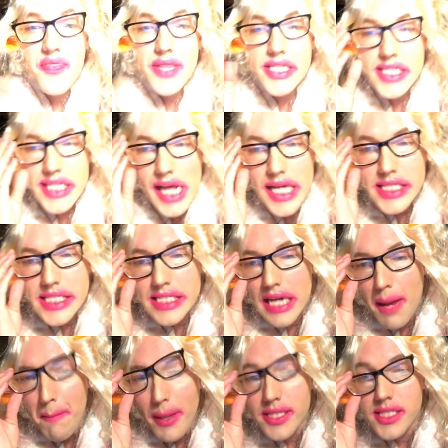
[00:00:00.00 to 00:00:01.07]
The dance
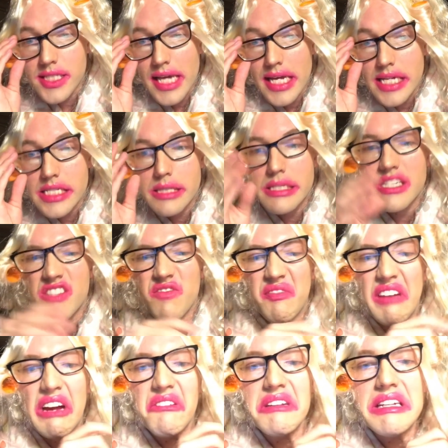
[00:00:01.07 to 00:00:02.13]
tonight, I must say, is
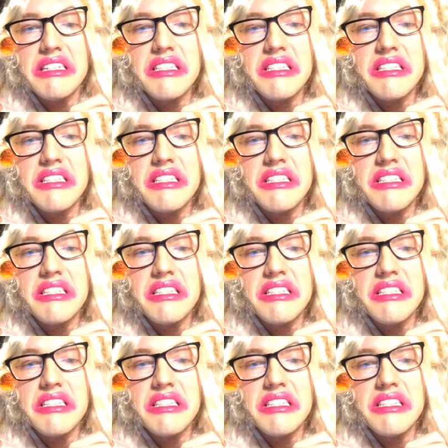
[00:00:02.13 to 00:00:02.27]
very